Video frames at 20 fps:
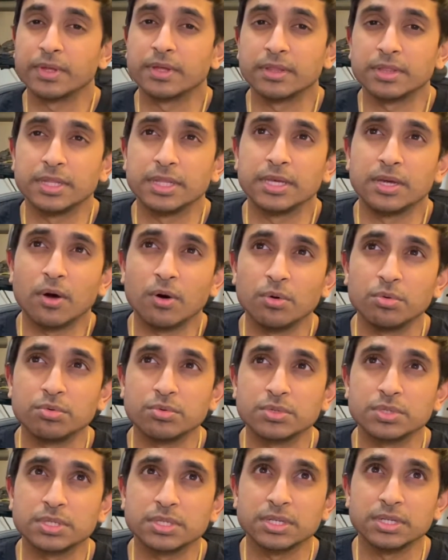the
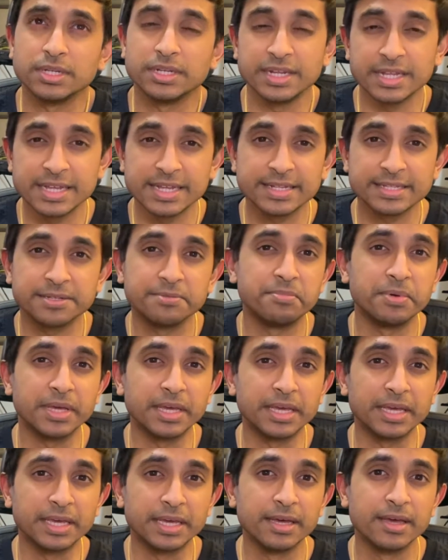goals need to
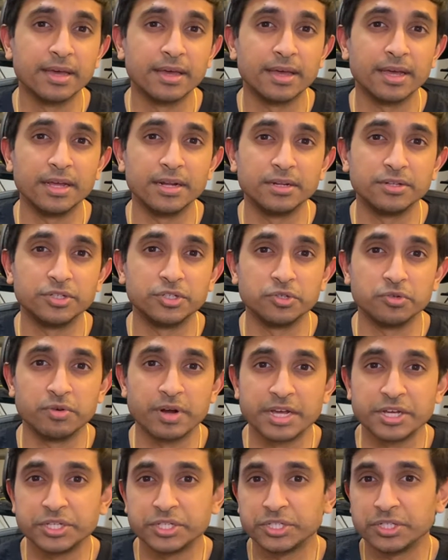be in
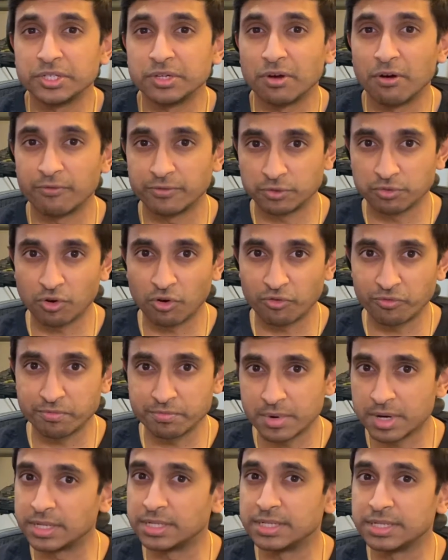duration of 12
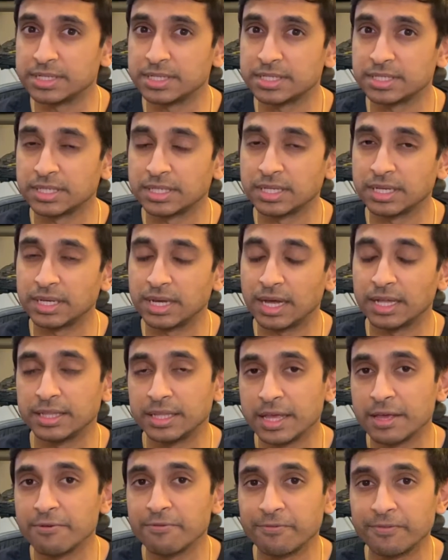months, and
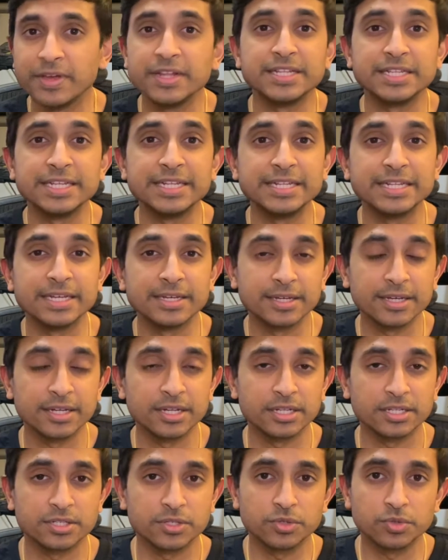they fit in
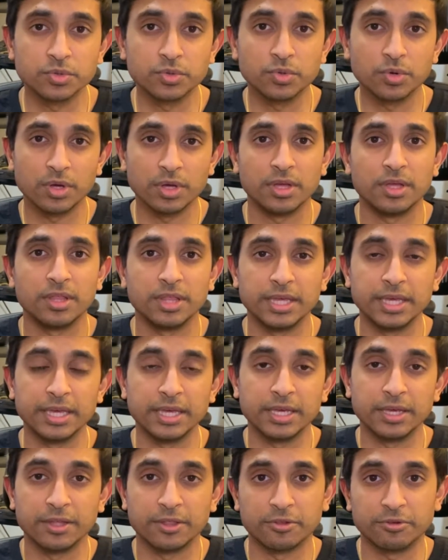to
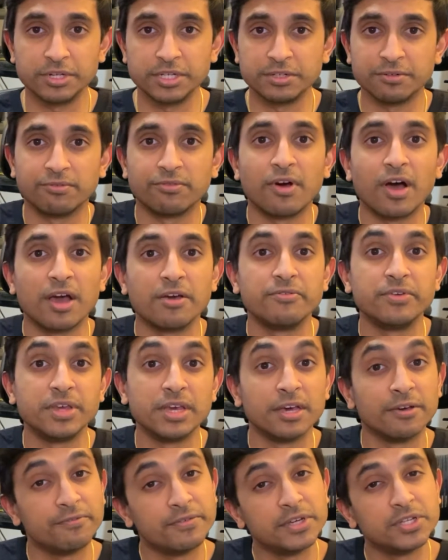the 3 to 5
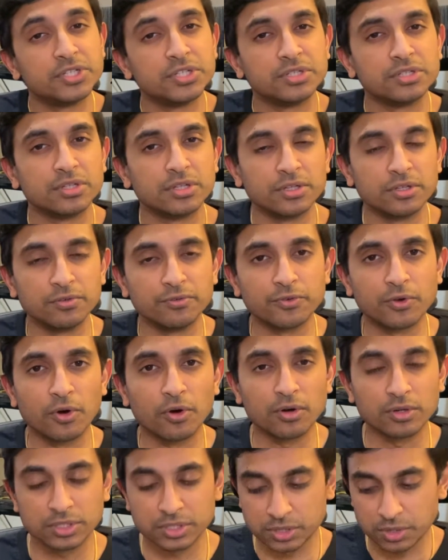year vision that you've
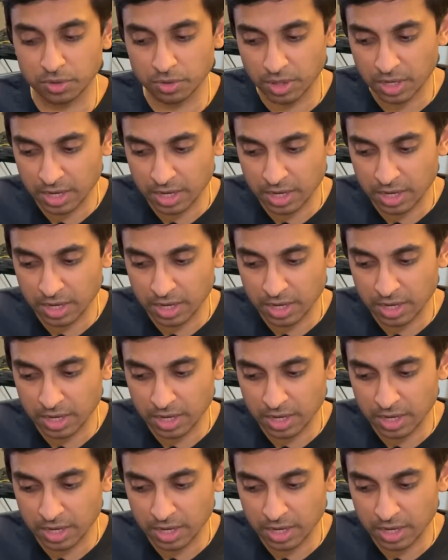got. So